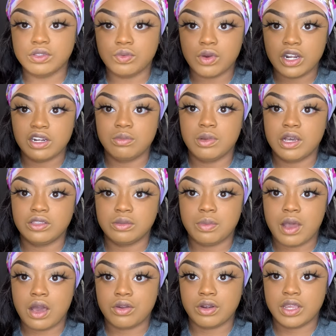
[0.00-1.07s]
to worry about the
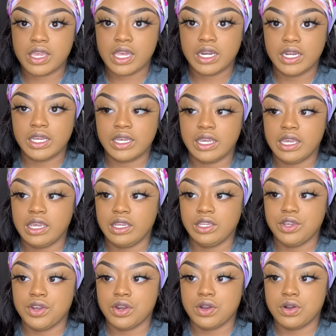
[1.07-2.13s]
powder getting in
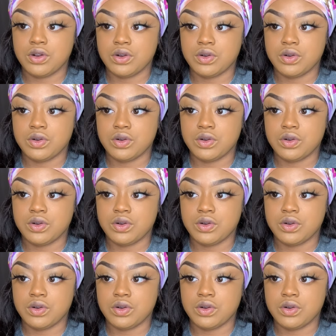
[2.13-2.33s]
your